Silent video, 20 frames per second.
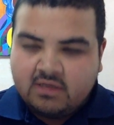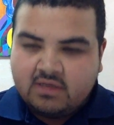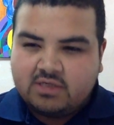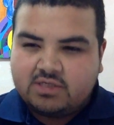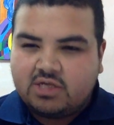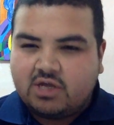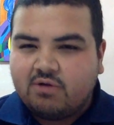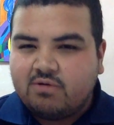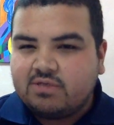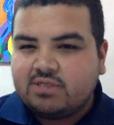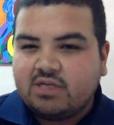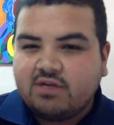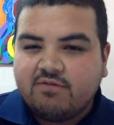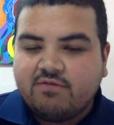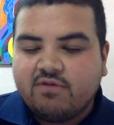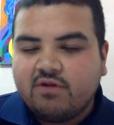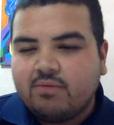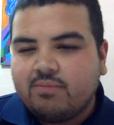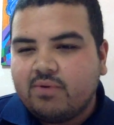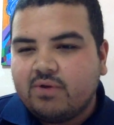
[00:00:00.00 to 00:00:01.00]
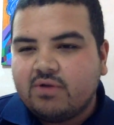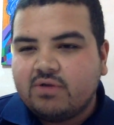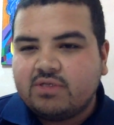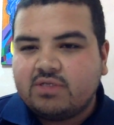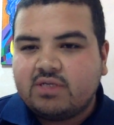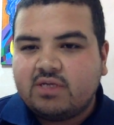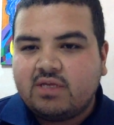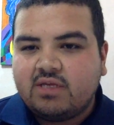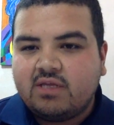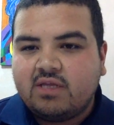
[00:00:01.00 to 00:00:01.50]
is always there for a
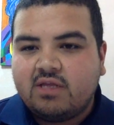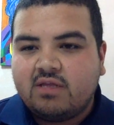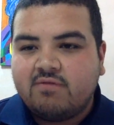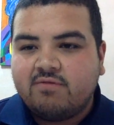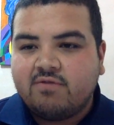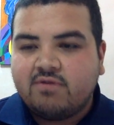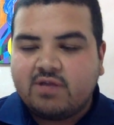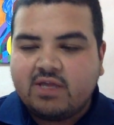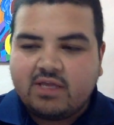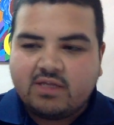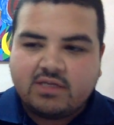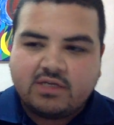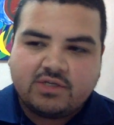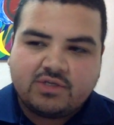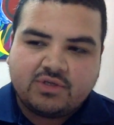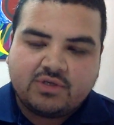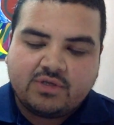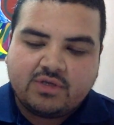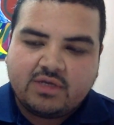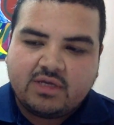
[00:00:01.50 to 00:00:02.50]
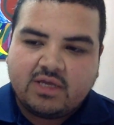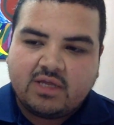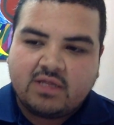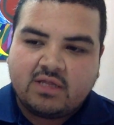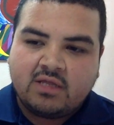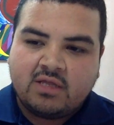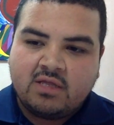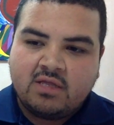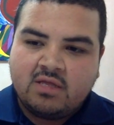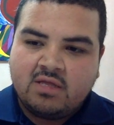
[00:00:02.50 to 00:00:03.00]
person and for an industry,
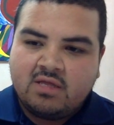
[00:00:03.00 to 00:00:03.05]
and